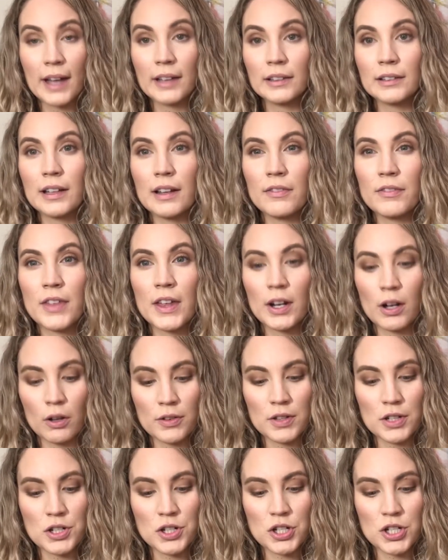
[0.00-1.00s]
I love that
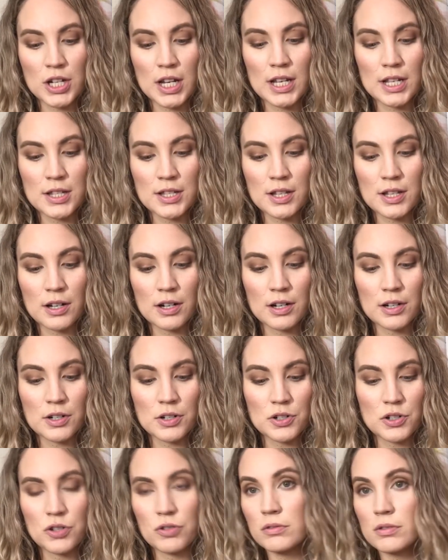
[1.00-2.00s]
all these shades
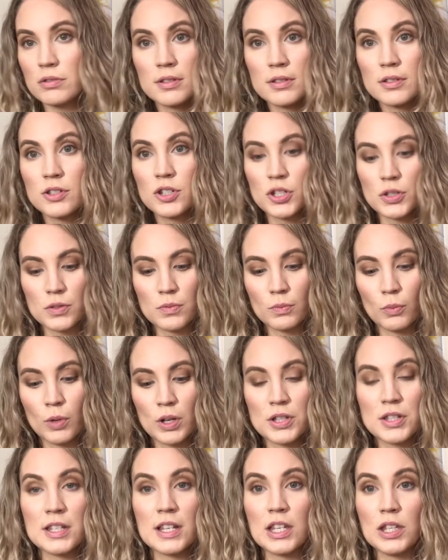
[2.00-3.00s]
are just
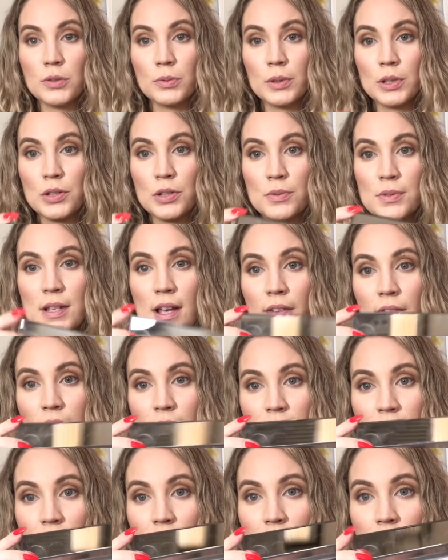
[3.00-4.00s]
ones that you would use
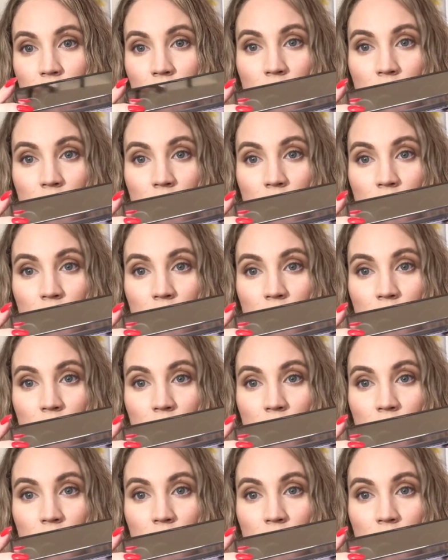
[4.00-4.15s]
every day.